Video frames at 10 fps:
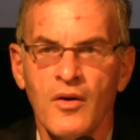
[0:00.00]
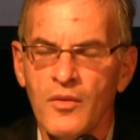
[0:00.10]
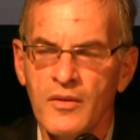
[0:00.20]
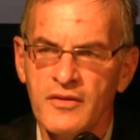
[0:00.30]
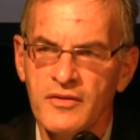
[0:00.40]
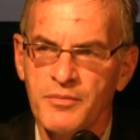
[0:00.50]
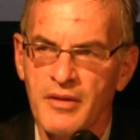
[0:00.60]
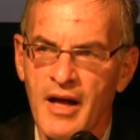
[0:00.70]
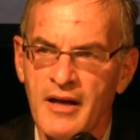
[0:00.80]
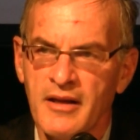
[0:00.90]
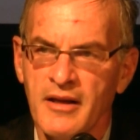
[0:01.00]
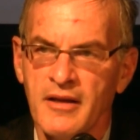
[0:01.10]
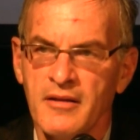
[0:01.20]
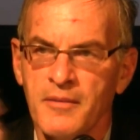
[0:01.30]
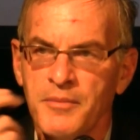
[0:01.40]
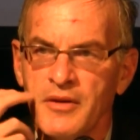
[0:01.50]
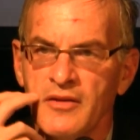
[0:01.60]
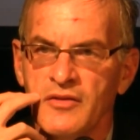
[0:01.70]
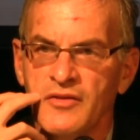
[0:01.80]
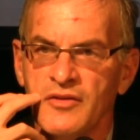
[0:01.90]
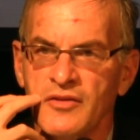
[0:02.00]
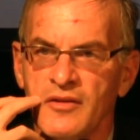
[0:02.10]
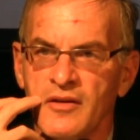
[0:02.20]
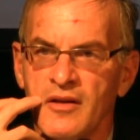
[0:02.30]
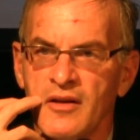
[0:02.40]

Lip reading: Who is blocking the peace?